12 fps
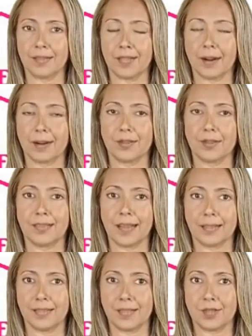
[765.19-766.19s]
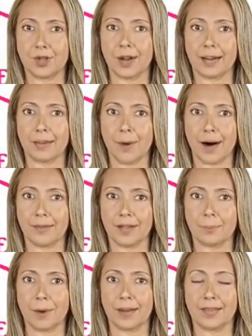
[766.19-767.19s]
certain diseases triggered by
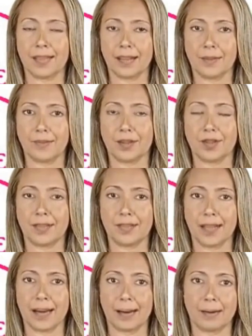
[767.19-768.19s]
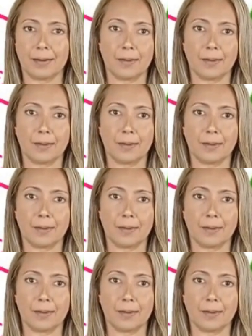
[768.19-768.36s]
vitamin D deficiency.